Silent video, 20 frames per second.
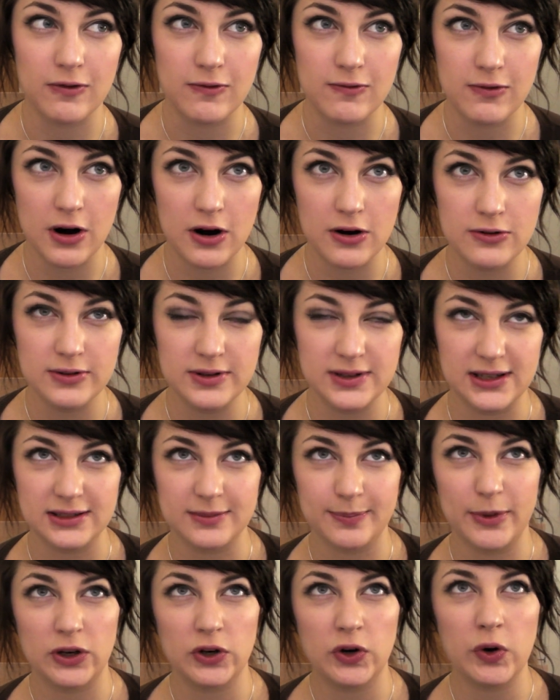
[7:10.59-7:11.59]
roses,
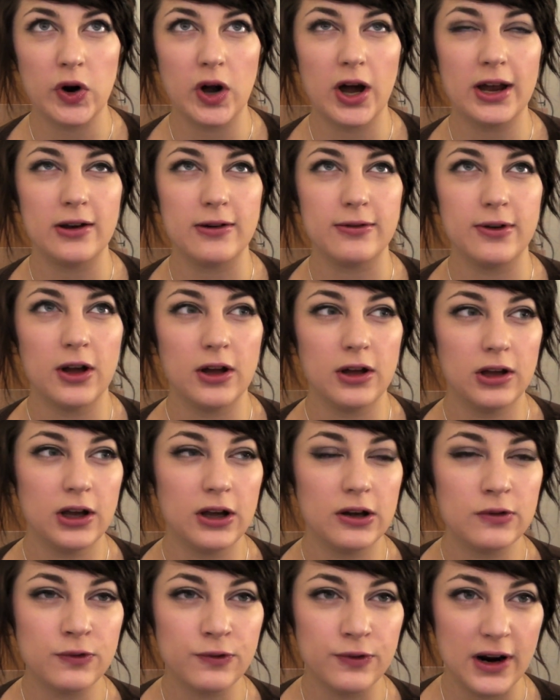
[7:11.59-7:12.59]
but not kind of
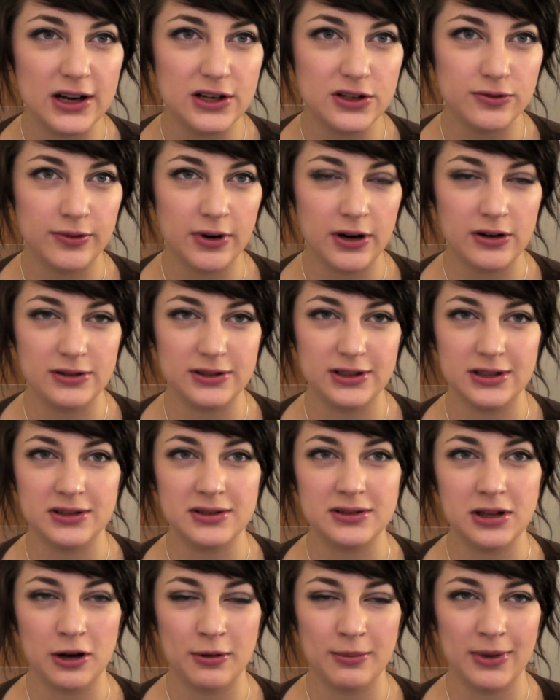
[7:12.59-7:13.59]
fresh
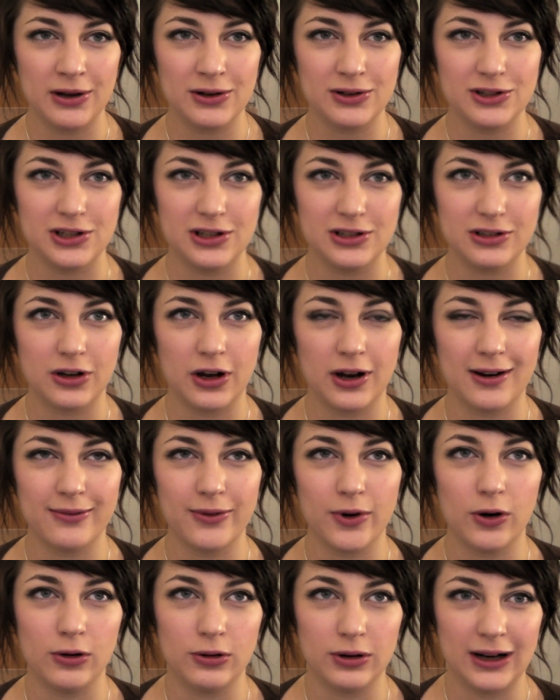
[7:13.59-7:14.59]
roses so much as kind
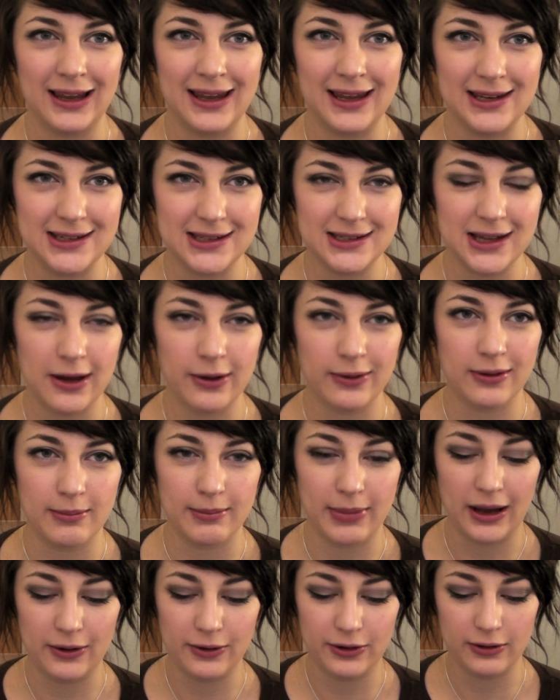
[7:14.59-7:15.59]
of old lady
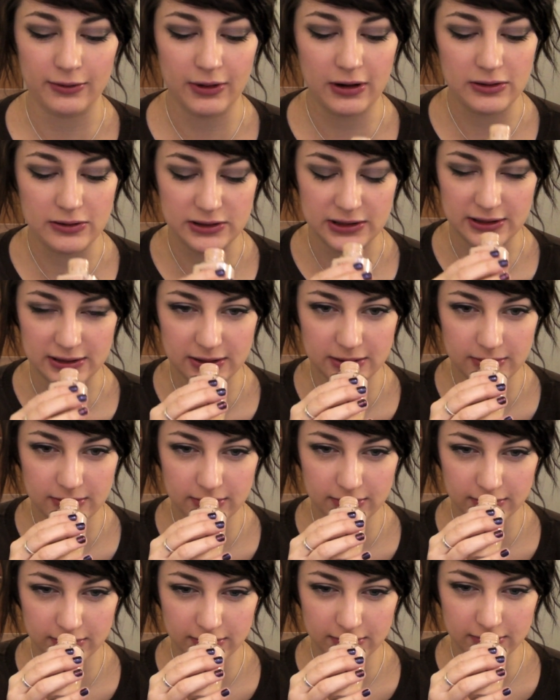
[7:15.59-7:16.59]
talcum powder roses.
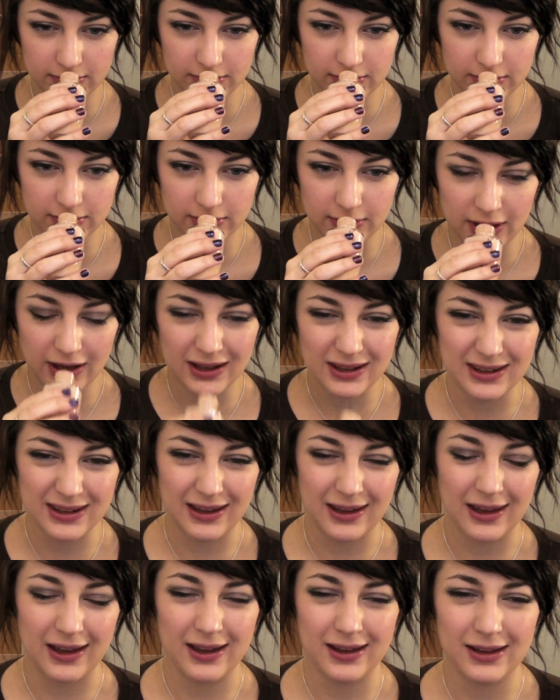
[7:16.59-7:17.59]

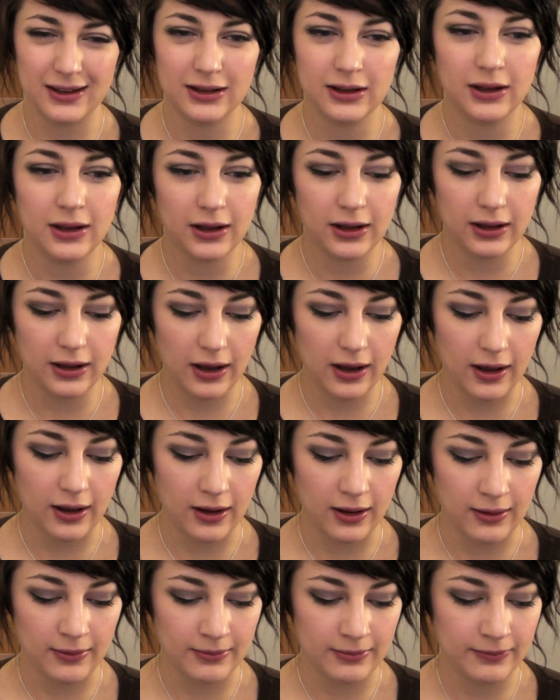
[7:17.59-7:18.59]

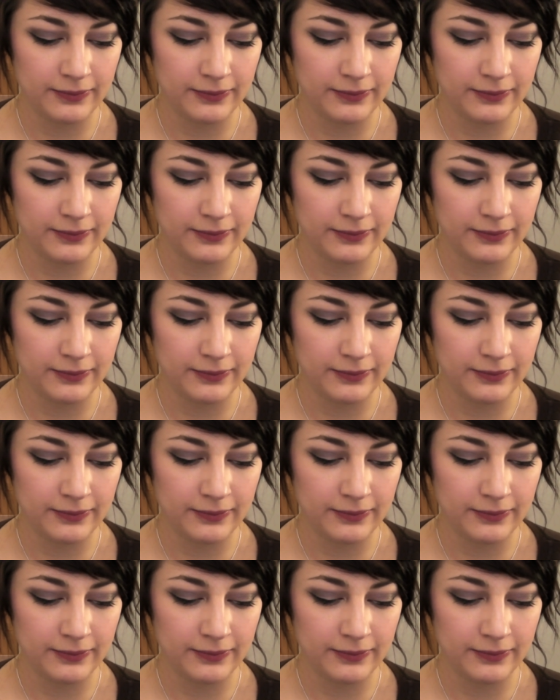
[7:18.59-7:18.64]
Yeah.